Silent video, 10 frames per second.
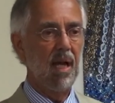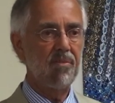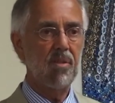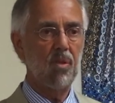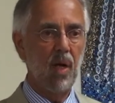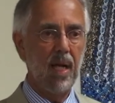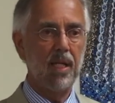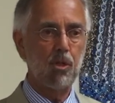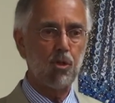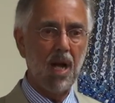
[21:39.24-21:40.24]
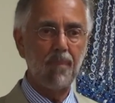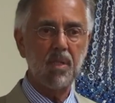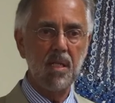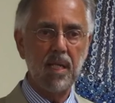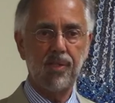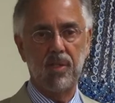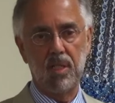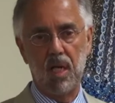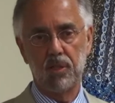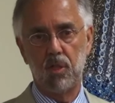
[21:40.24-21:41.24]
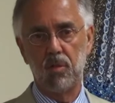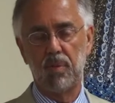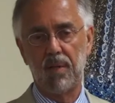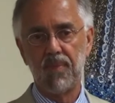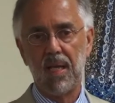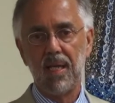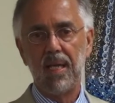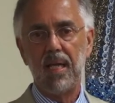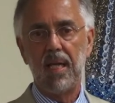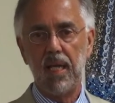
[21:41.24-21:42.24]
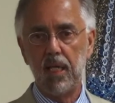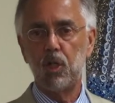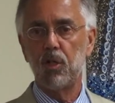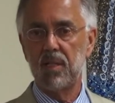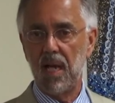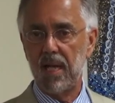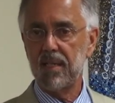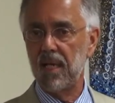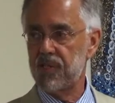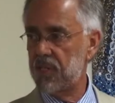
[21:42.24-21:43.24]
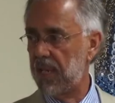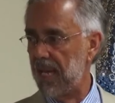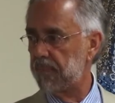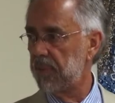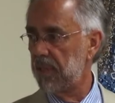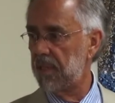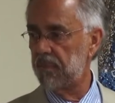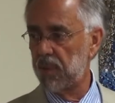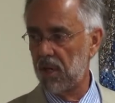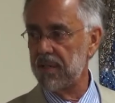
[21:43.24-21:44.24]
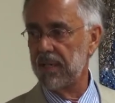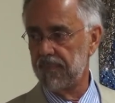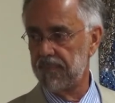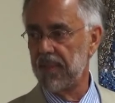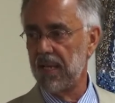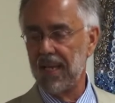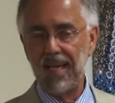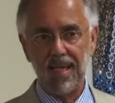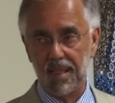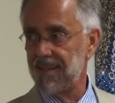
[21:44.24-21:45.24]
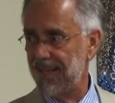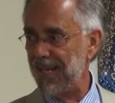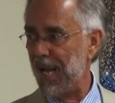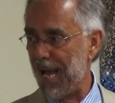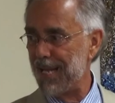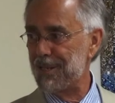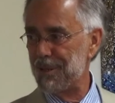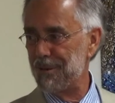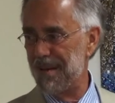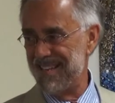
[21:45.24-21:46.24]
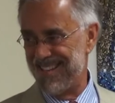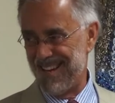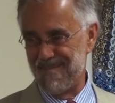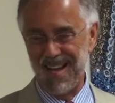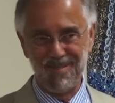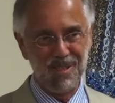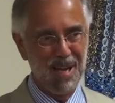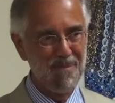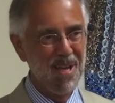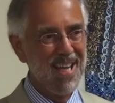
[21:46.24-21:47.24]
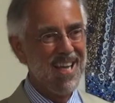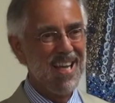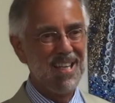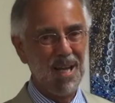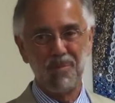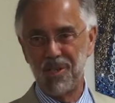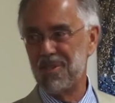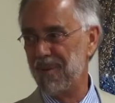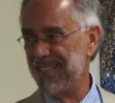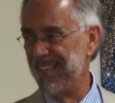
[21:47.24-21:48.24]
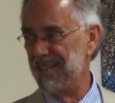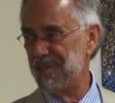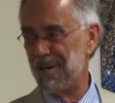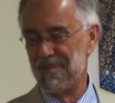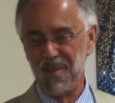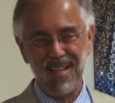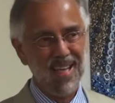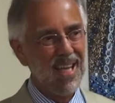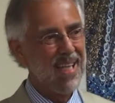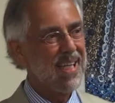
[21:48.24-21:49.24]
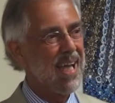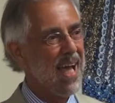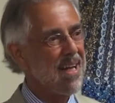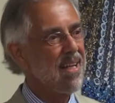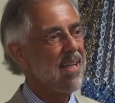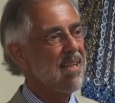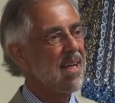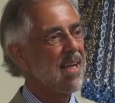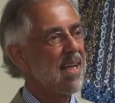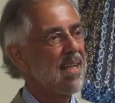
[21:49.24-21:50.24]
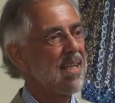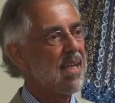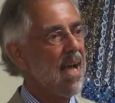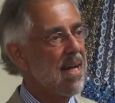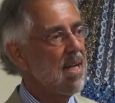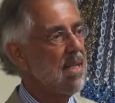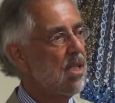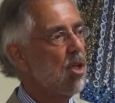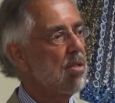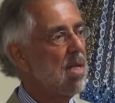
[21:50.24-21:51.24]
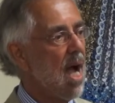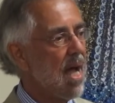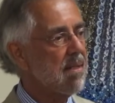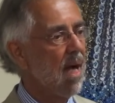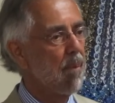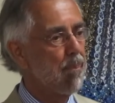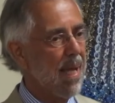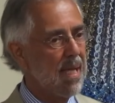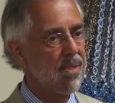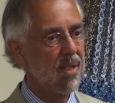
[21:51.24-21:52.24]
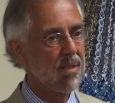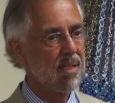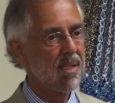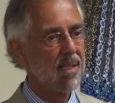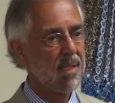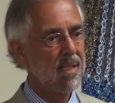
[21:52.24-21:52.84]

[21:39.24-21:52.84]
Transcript: after the way he trapped Nixon on Cuba, he could not escape the burden. He had to, I'm out of time. I'm just about done, Joe. Kennedy could not abandon